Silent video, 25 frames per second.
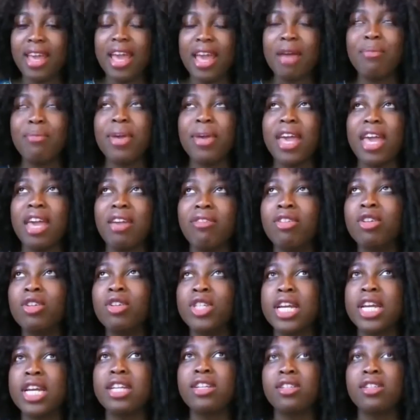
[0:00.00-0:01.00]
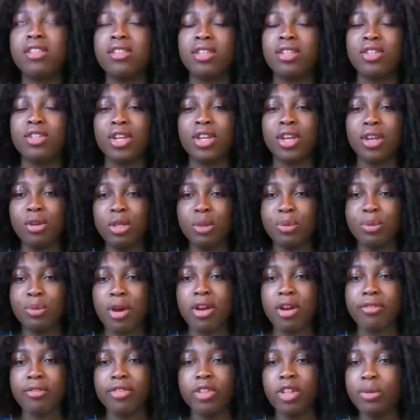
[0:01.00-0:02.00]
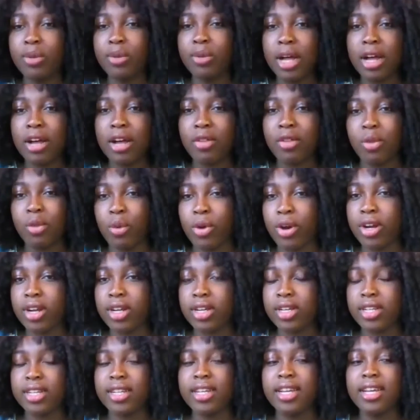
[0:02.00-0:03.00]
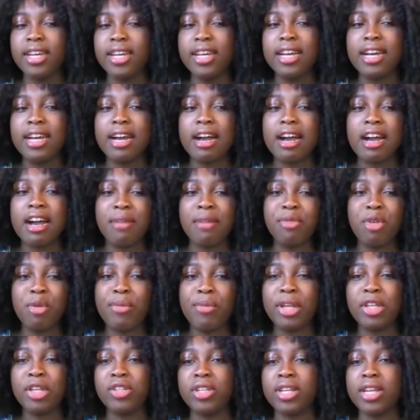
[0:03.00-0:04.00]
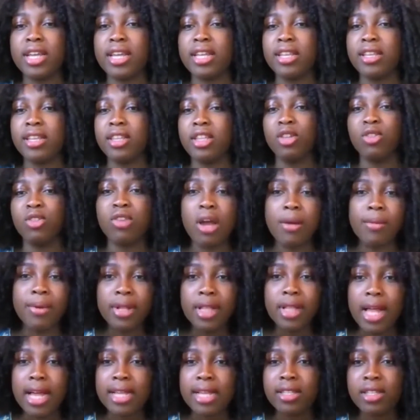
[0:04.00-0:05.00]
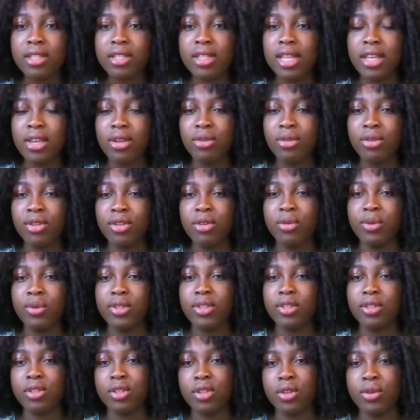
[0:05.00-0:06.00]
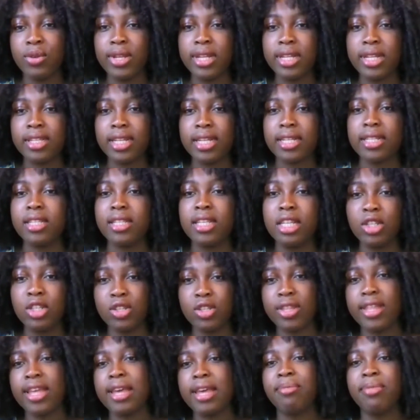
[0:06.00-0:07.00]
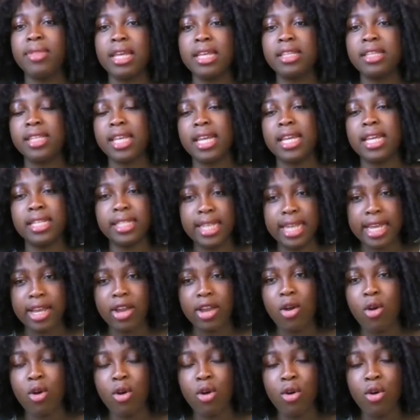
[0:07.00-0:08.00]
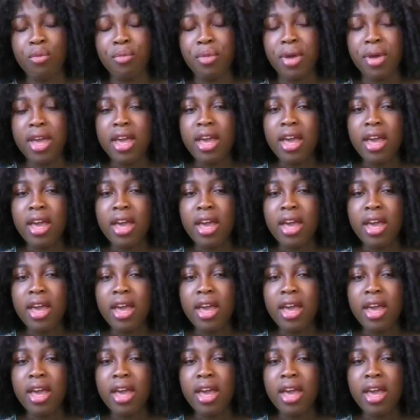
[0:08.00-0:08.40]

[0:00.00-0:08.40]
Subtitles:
And behavioral change is such a huge part of global health work. You mentioned the drama classes that you do with the students that teach them things they can take home.